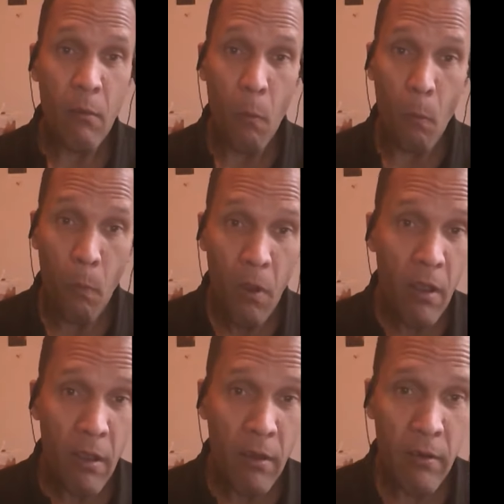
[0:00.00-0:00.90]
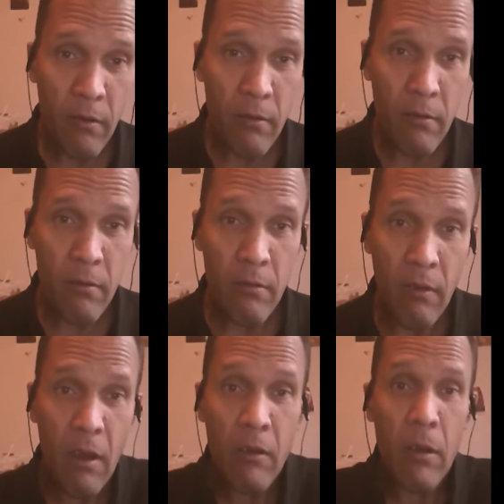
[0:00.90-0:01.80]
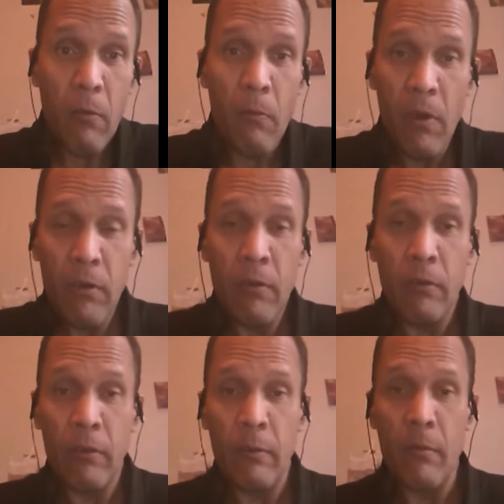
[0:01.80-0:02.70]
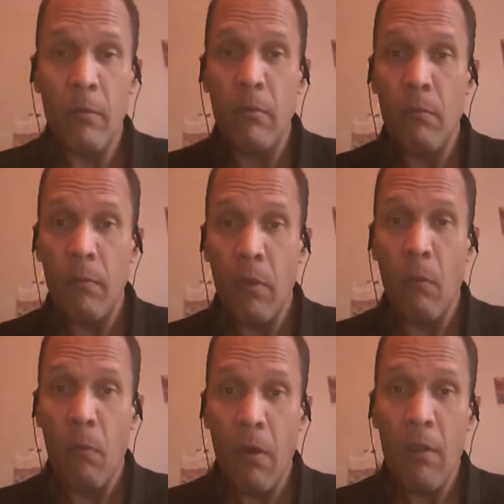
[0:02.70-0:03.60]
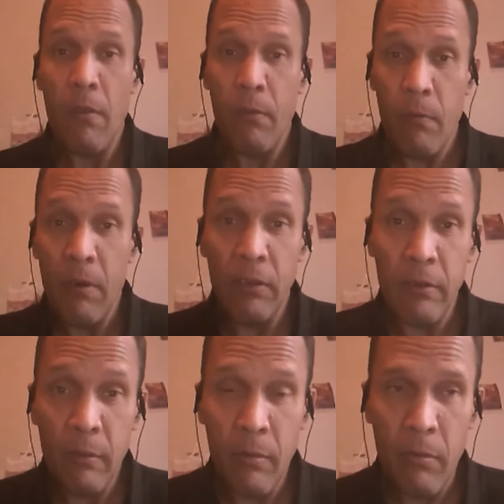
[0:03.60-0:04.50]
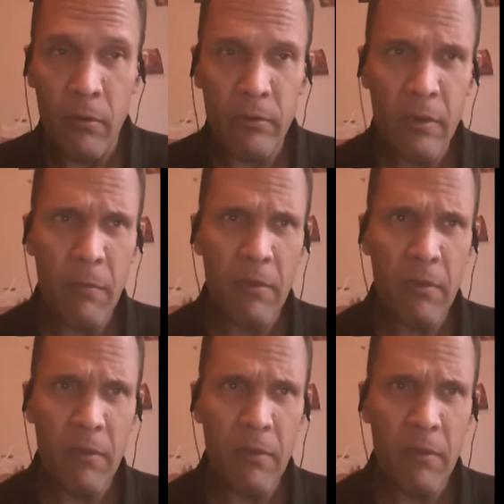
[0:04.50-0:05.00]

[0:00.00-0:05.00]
won not only win two Super Bowls, but won three Super Bowls.